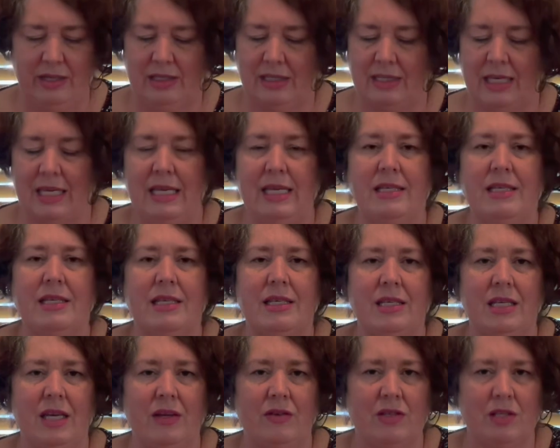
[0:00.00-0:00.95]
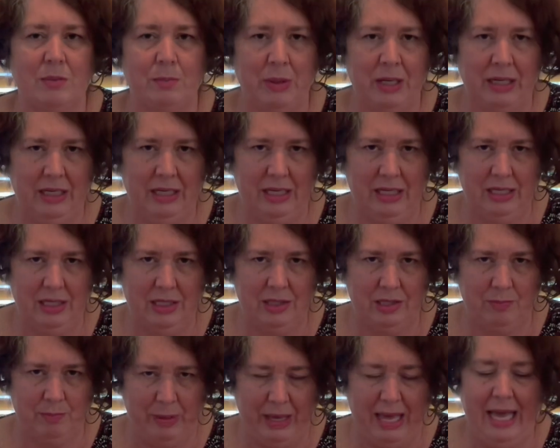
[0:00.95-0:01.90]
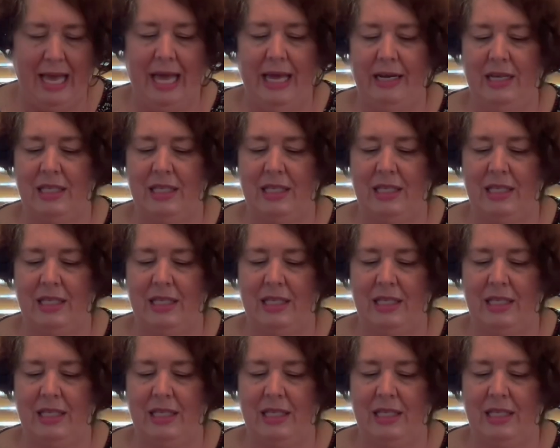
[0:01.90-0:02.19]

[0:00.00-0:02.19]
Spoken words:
It's easy to see if spelling is bad.